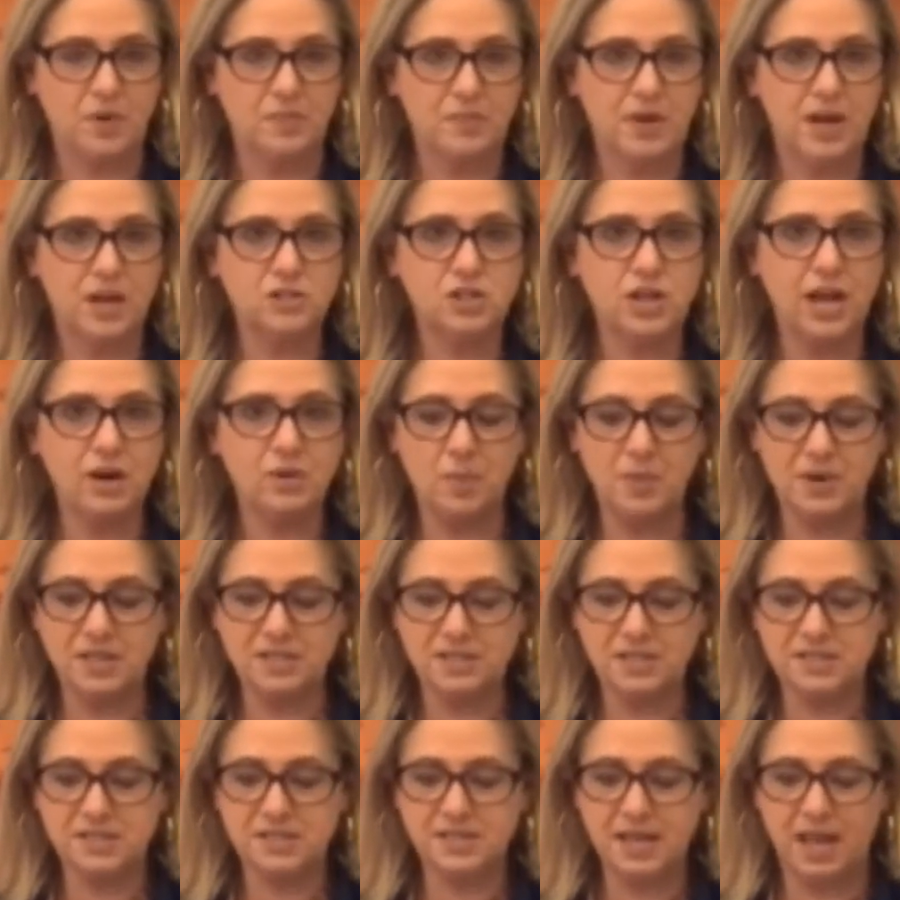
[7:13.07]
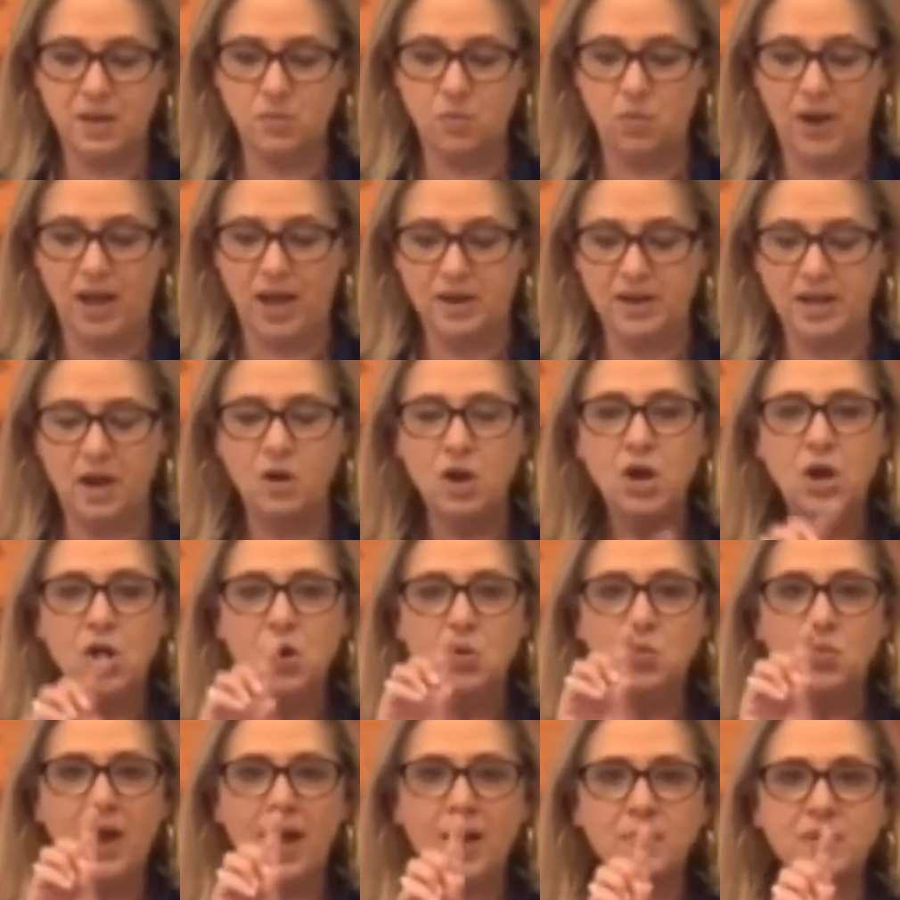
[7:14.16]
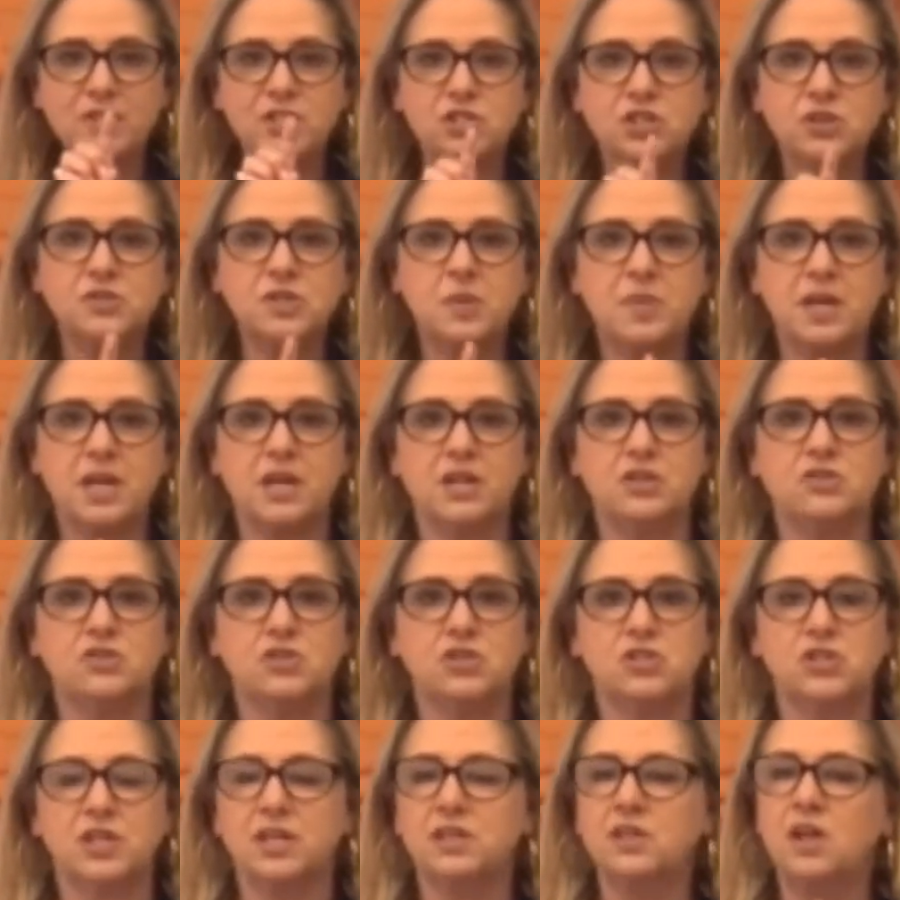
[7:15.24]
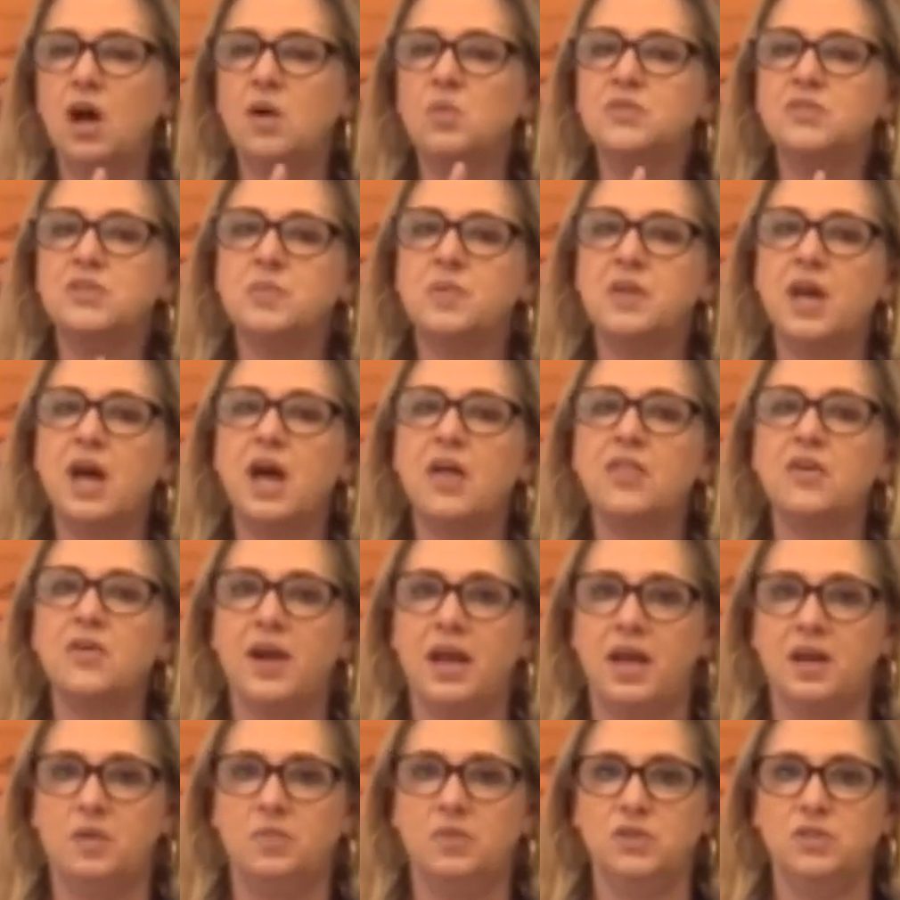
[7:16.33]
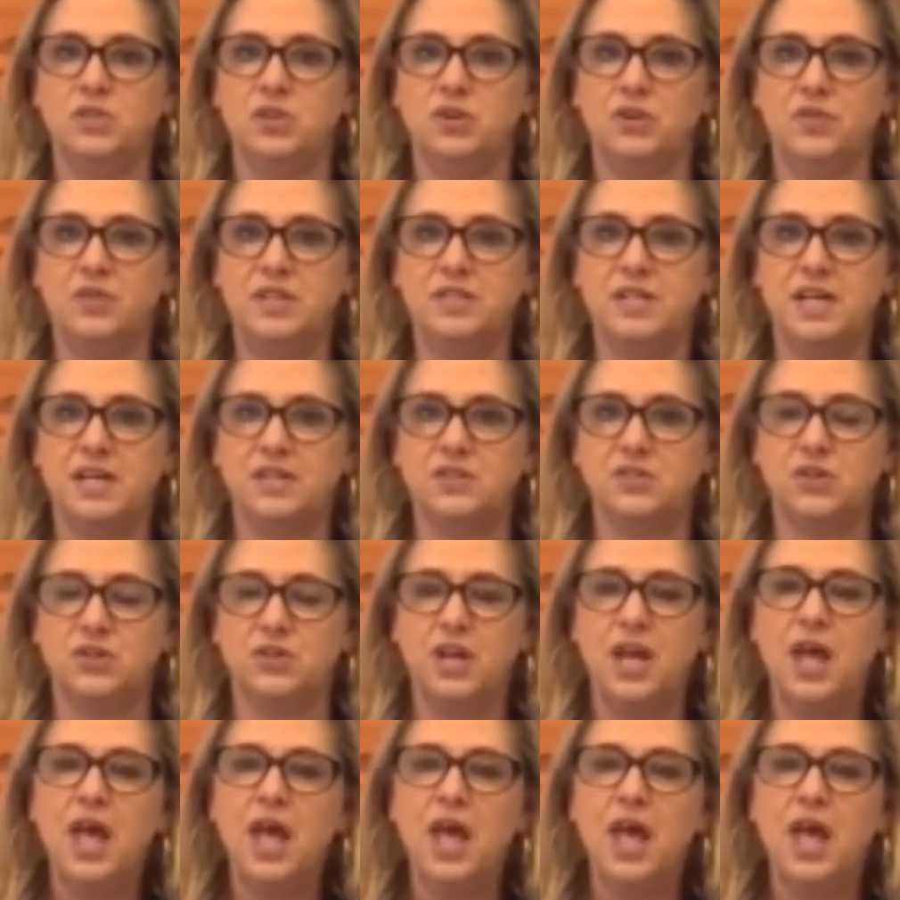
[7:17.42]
Now, a jackrabbit is the same way. Now, rabbits do something interesting along with some of the other animals that are in the desert.